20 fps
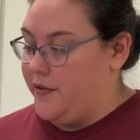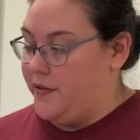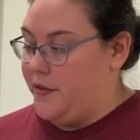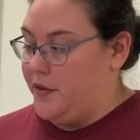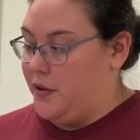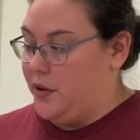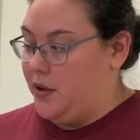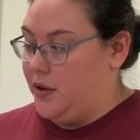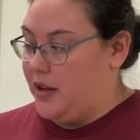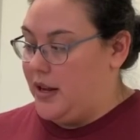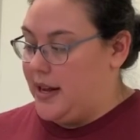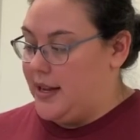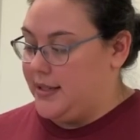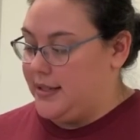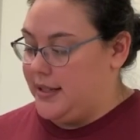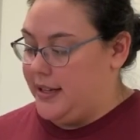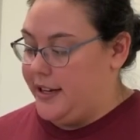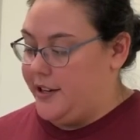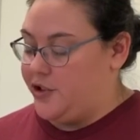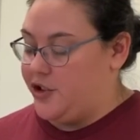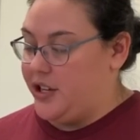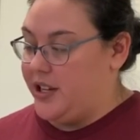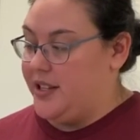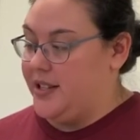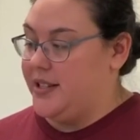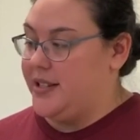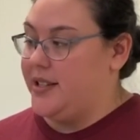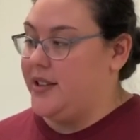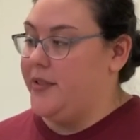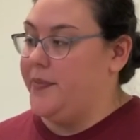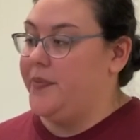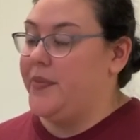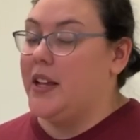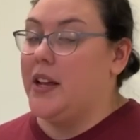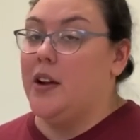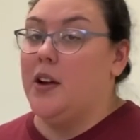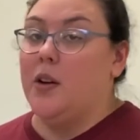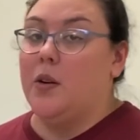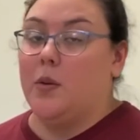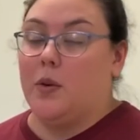full oscillations,
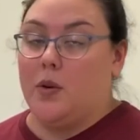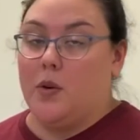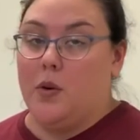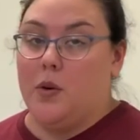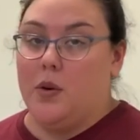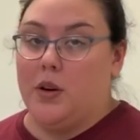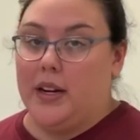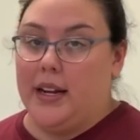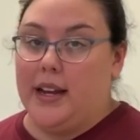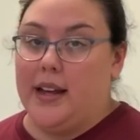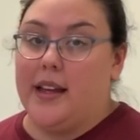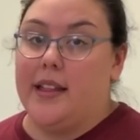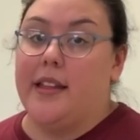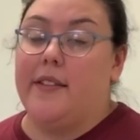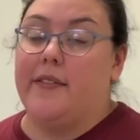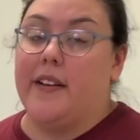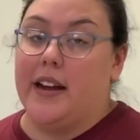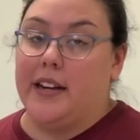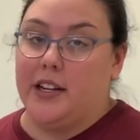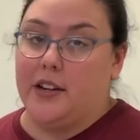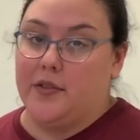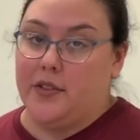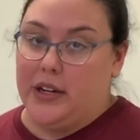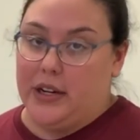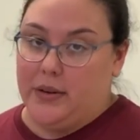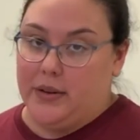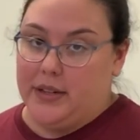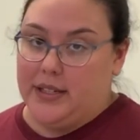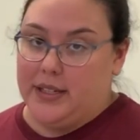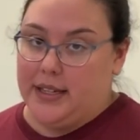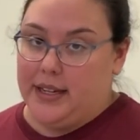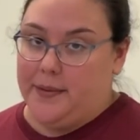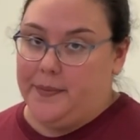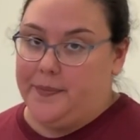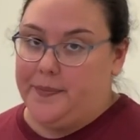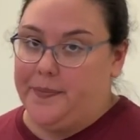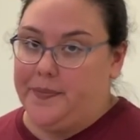record it, and then find your frequency.